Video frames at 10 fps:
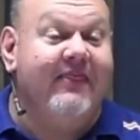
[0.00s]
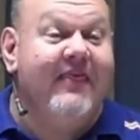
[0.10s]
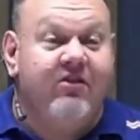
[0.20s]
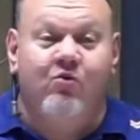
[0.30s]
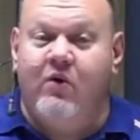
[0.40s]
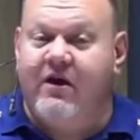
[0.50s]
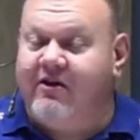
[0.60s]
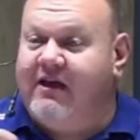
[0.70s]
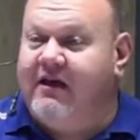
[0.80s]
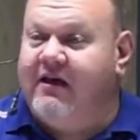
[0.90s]
And that's where
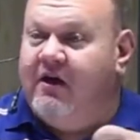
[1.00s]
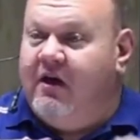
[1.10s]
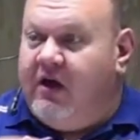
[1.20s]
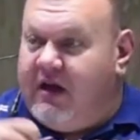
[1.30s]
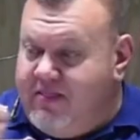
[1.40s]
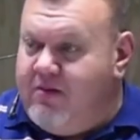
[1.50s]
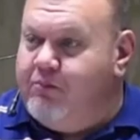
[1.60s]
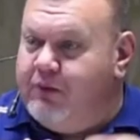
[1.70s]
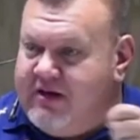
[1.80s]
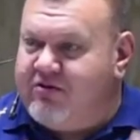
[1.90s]
he, in the
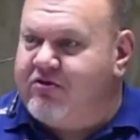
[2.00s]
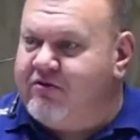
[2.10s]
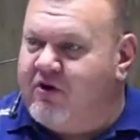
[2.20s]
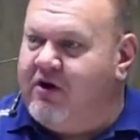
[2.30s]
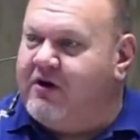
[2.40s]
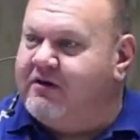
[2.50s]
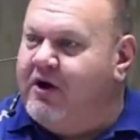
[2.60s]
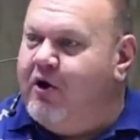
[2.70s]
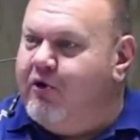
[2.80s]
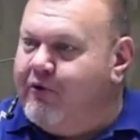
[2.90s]
presence of God,
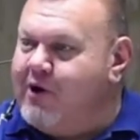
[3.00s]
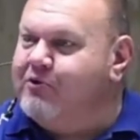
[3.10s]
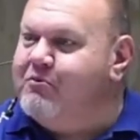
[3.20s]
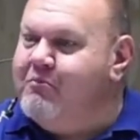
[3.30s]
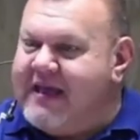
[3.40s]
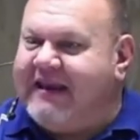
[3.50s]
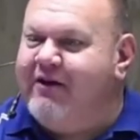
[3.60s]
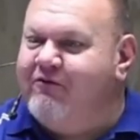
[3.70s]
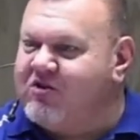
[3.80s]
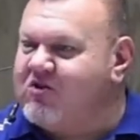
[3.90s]
wrote many
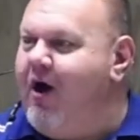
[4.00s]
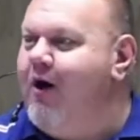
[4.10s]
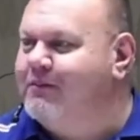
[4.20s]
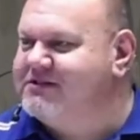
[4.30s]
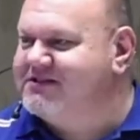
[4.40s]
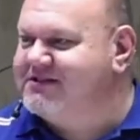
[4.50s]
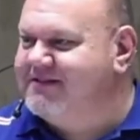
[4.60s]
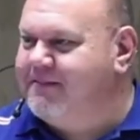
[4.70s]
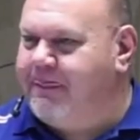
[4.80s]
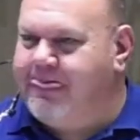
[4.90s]
of the Psalms
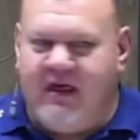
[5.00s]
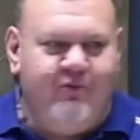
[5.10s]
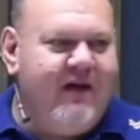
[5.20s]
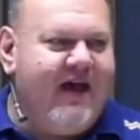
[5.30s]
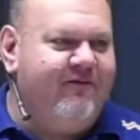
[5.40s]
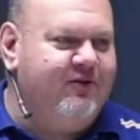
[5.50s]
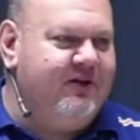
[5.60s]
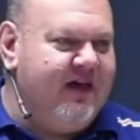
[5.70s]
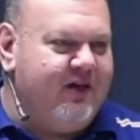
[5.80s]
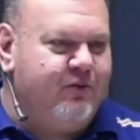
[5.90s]
that we have
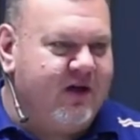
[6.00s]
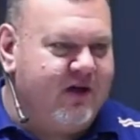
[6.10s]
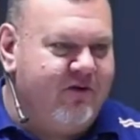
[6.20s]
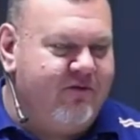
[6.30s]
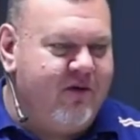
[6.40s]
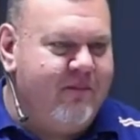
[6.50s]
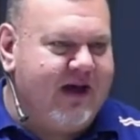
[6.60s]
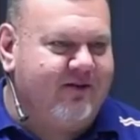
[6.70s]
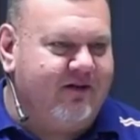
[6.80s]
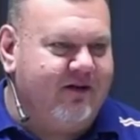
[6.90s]
today that we can refer
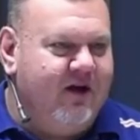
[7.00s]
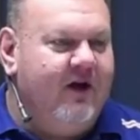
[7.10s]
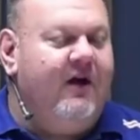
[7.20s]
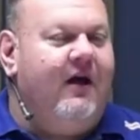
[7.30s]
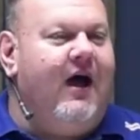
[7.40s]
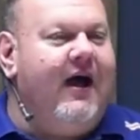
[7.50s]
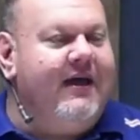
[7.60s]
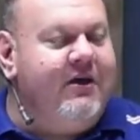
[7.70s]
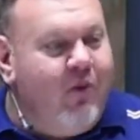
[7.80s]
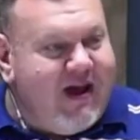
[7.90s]
back to. Uh,
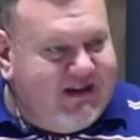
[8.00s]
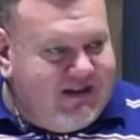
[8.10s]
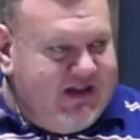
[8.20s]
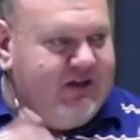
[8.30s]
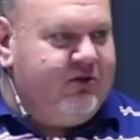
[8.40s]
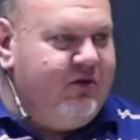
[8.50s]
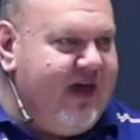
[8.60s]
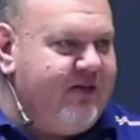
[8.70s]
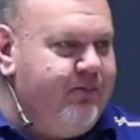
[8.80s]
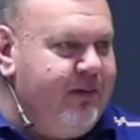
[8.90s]
he went into
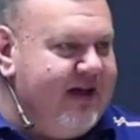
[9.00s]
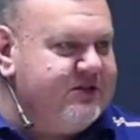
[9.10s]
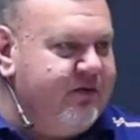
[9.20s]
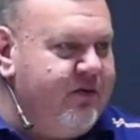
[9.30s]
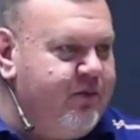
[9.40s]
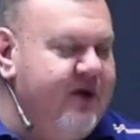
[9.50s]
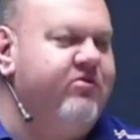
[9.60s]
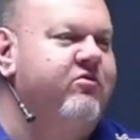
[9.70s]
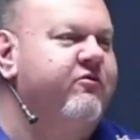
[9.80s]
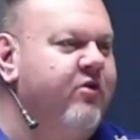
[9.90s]
that place of the
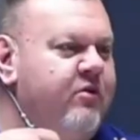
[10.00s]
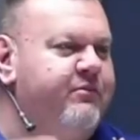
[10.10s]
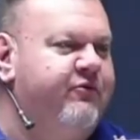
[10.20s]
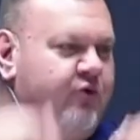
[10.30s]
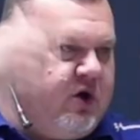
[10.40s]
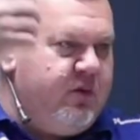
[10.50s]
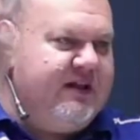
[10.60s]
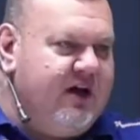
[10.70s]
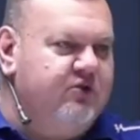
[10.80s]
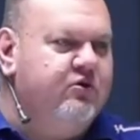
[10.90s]
presence of God before he
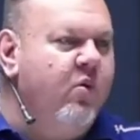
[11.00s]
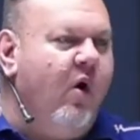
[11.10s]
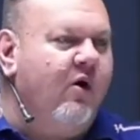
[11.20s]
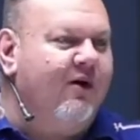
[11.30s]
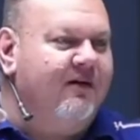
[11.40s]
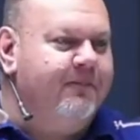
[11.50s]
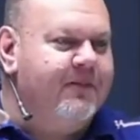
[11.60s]
went out to war.